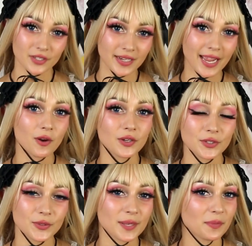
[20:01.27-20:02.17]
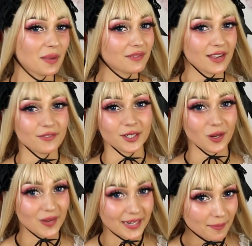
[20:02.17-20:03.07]
So now onto some of my favorite
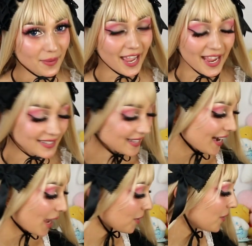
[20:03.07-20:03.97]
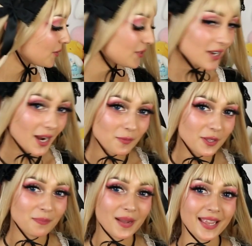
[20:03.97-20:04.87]
Lolita bags and I'm going to start
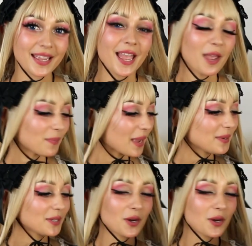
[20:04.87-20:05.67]
with my baby